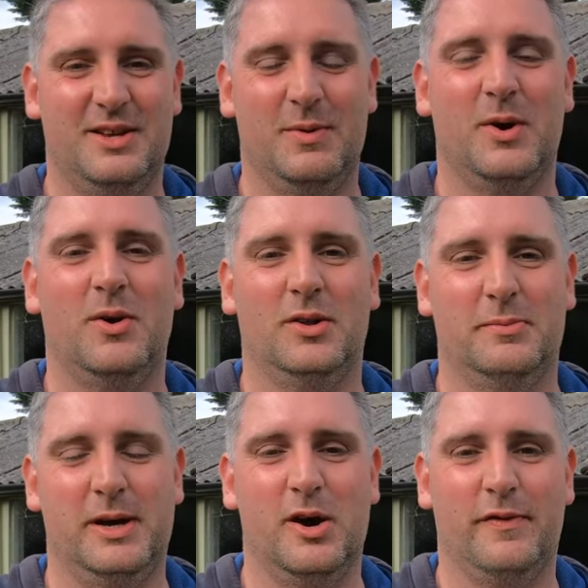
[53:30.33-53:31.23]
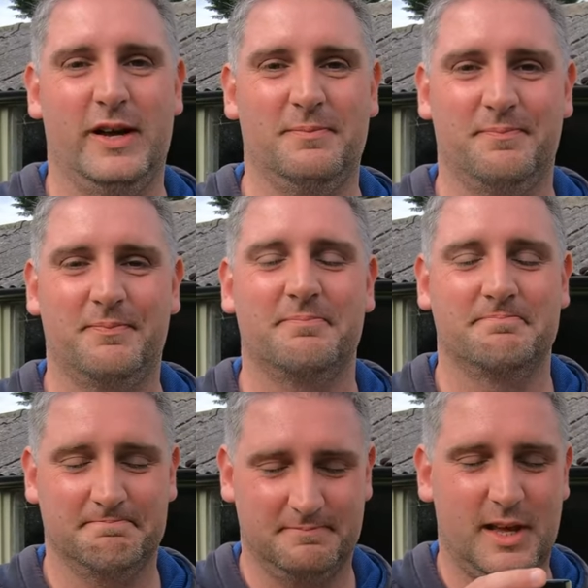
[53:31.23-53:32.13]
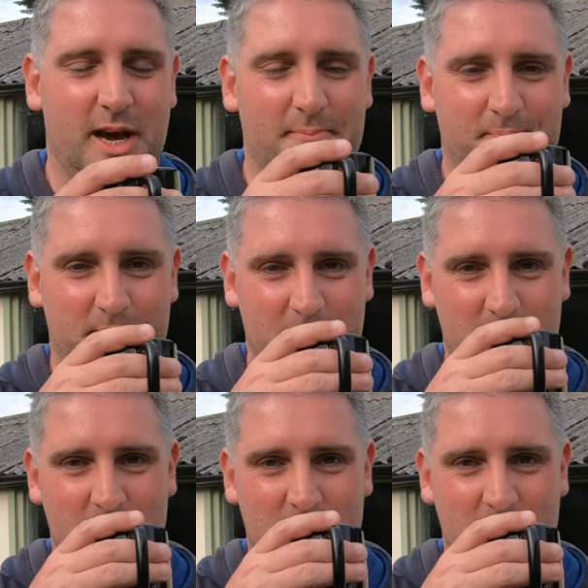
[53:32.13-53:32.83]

You will on POV. On the POV, yeah, you'll yeah. hear it.